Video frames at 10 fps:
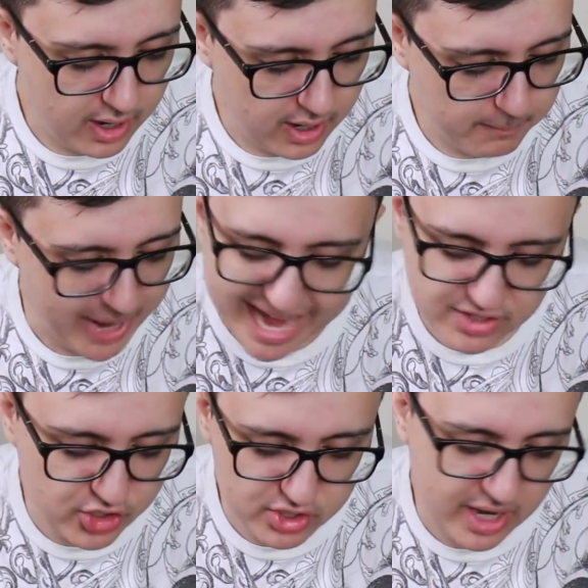
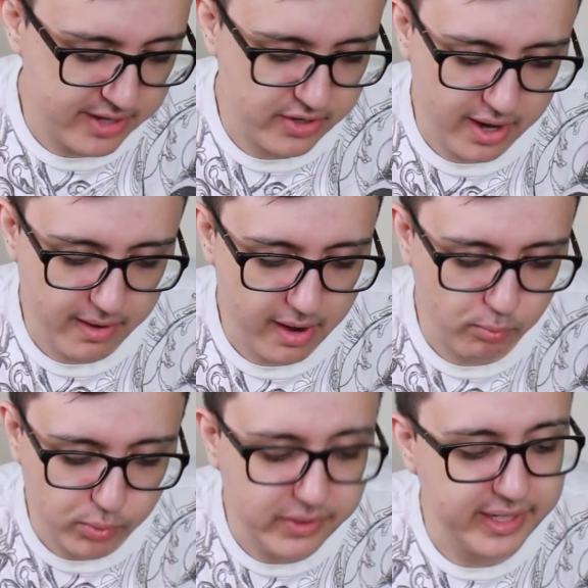As just
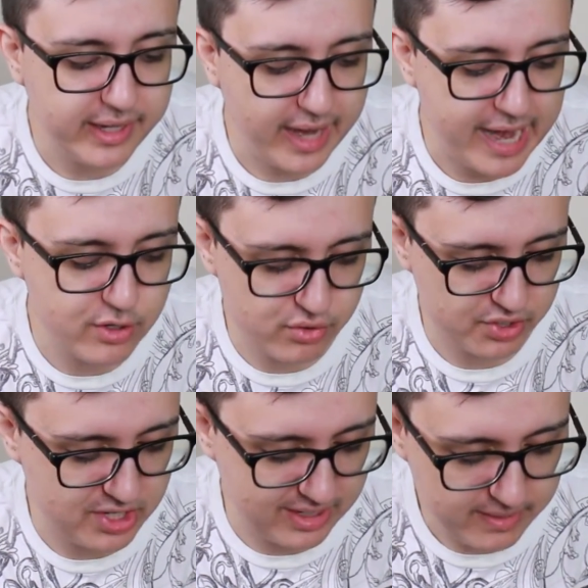a really
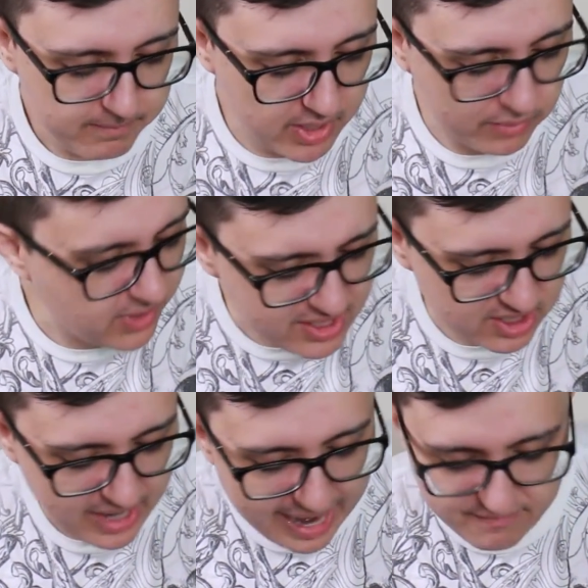interesting, you know,
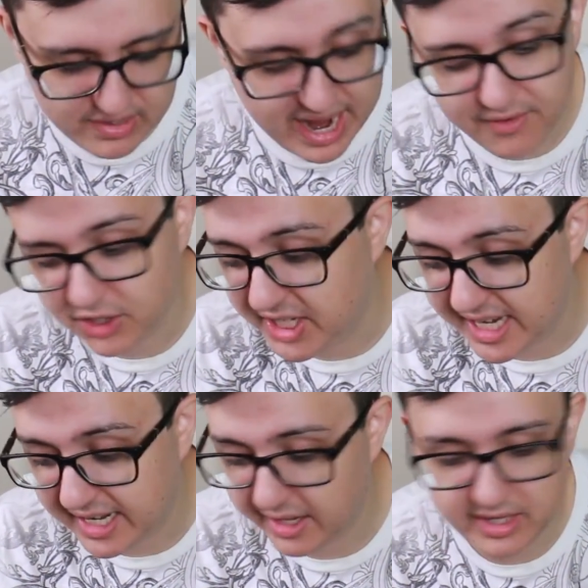I've never
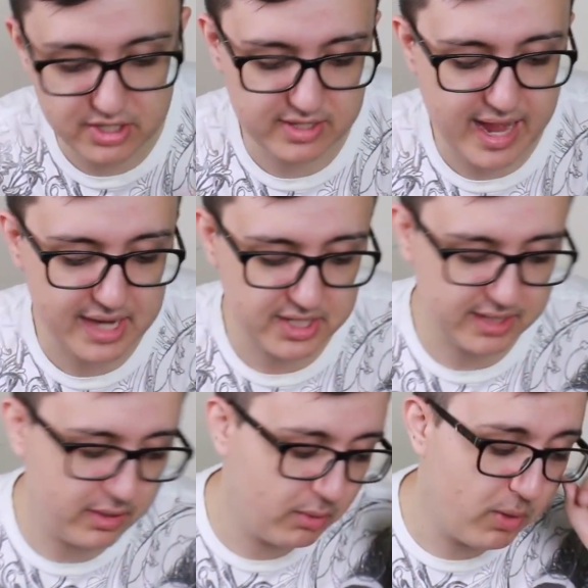seen any of these snacks.
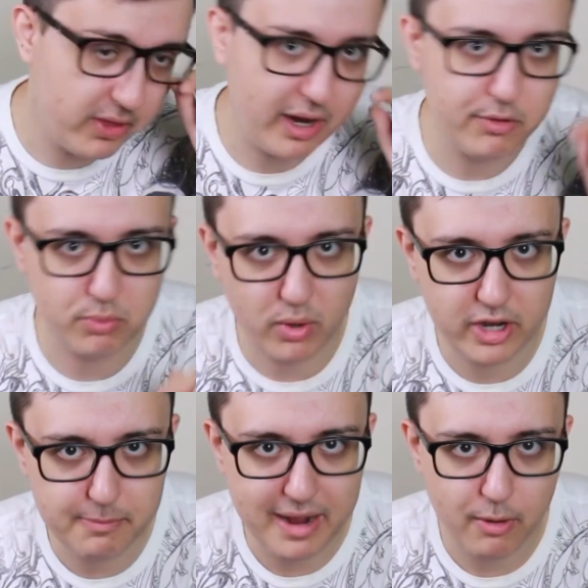Like the one thing I was
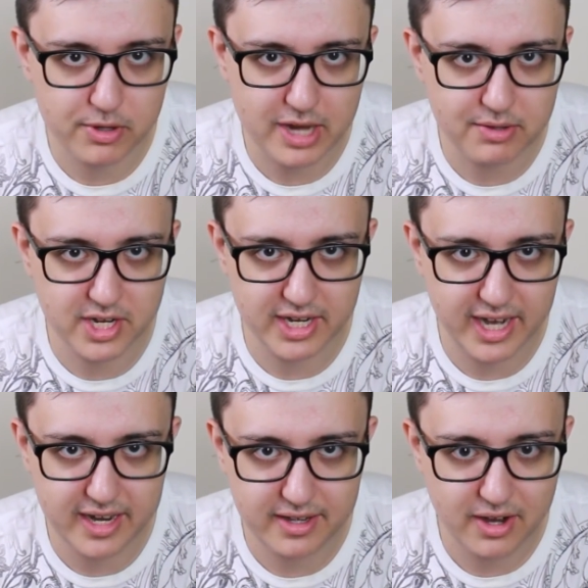worried about was I was gonna
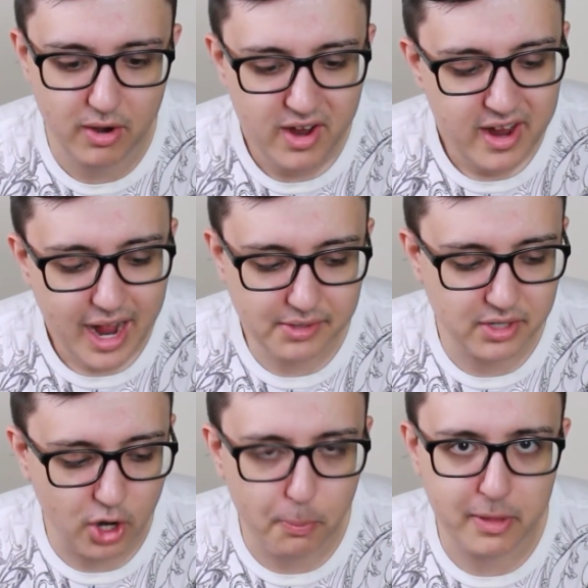get, you know, I was
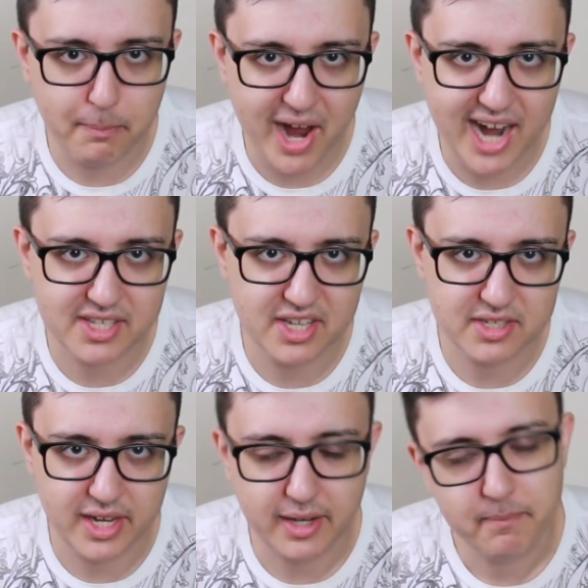gonna open the box and
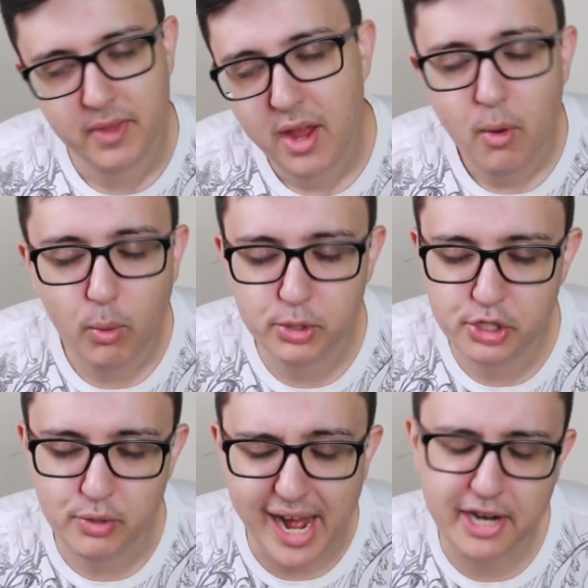it's like, well,
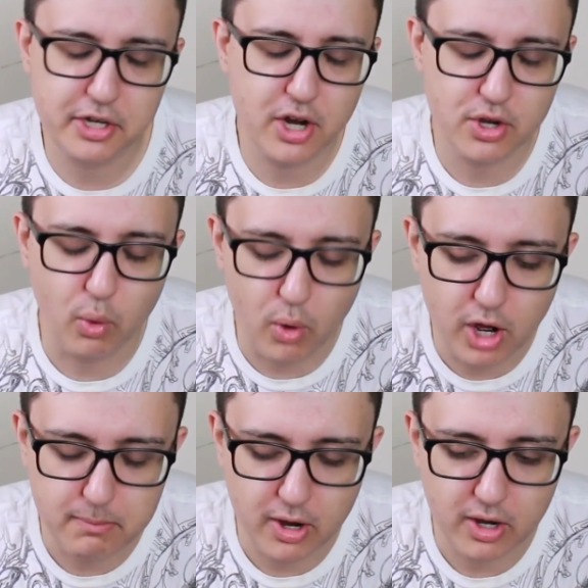shoot, I could have gone to
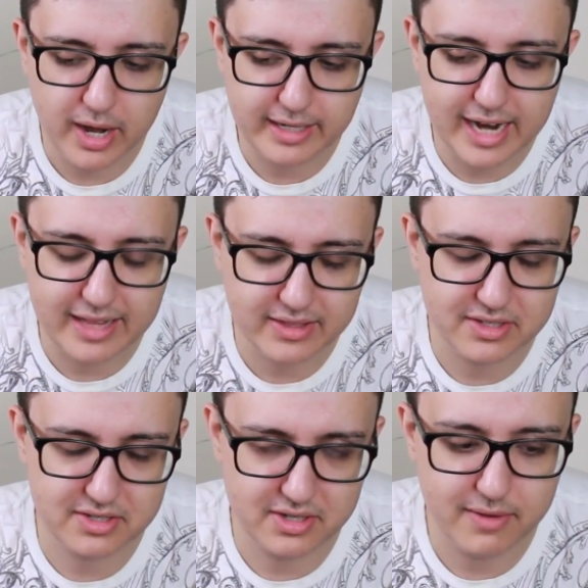Walmart and got
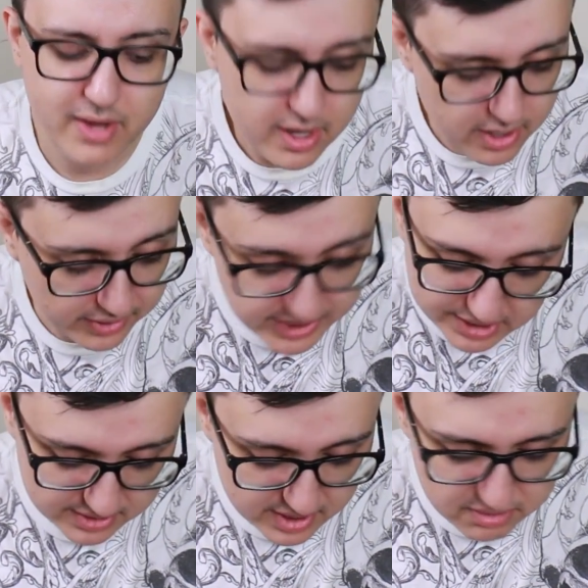this stuff. No,
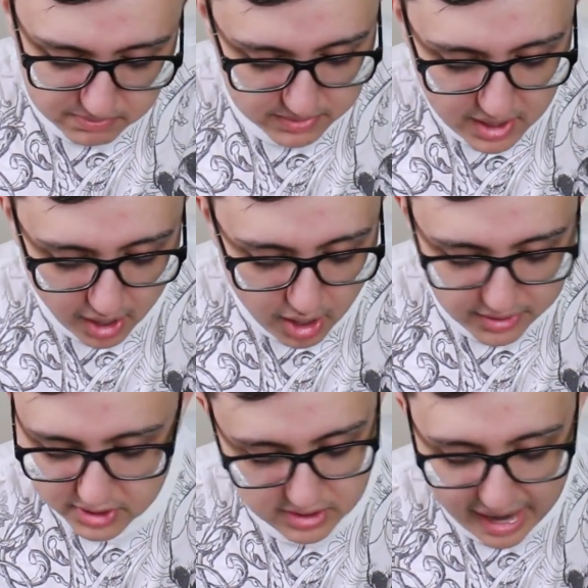
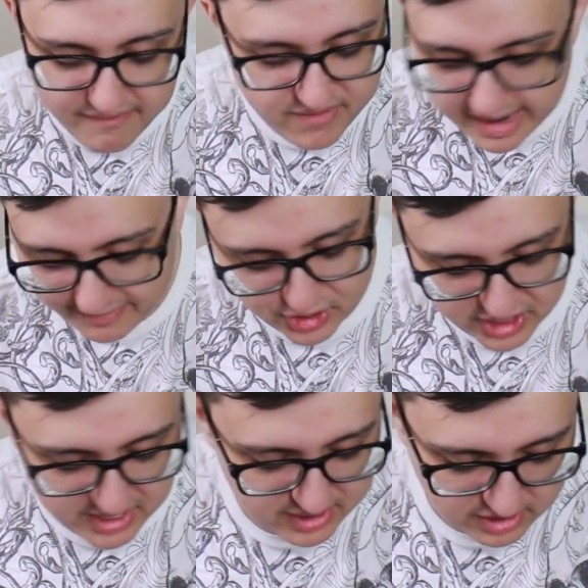all this, I've never
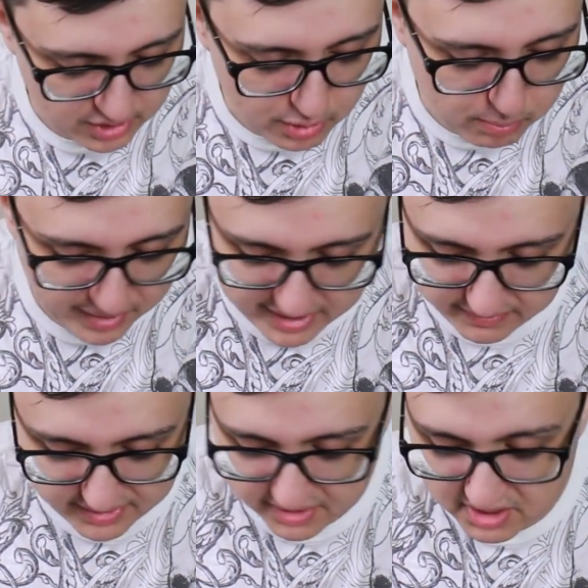seen a single brand
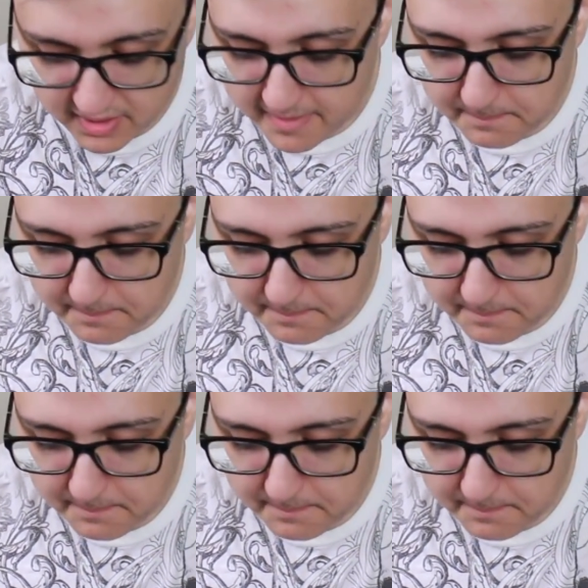of this.